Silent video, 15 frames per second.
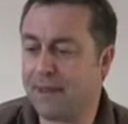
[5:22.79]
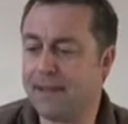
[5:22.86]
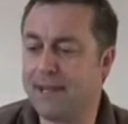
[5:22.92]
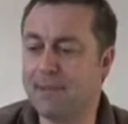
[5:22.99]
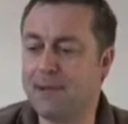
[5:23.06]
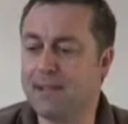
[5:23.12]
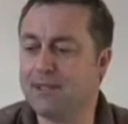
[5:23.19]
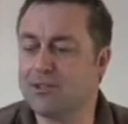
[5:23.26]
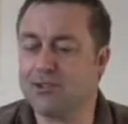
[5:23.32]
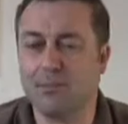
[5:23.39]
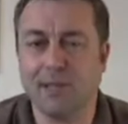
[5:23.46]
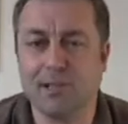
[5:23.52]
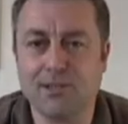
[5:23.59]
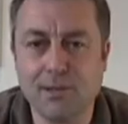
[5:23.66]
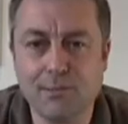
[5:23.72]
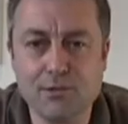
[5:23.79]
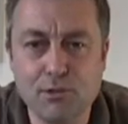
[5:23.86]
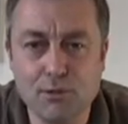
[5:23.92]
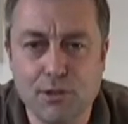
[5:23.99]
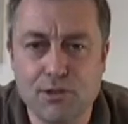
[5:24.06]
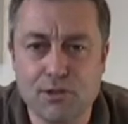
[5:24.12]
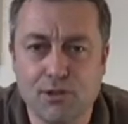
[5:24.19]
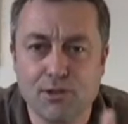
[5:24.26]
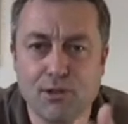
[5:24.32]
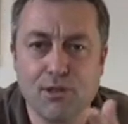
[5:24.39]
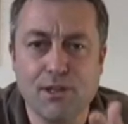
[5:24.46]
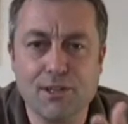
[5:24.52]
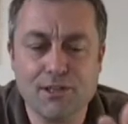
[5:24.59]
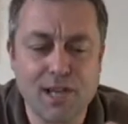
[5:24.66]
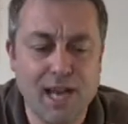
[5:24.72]
They're making some exceptional ones. You've got
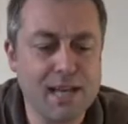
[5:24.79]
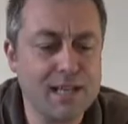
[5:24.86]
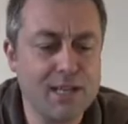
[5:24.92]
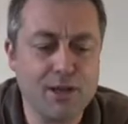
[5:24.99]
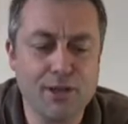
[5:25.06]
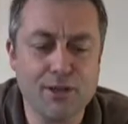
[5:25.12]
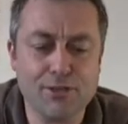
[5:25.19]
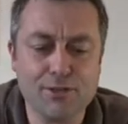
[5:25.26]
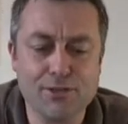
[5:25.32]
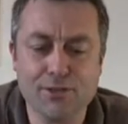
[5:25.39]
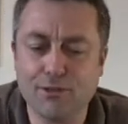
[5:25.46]
kind of like Sandyhurst,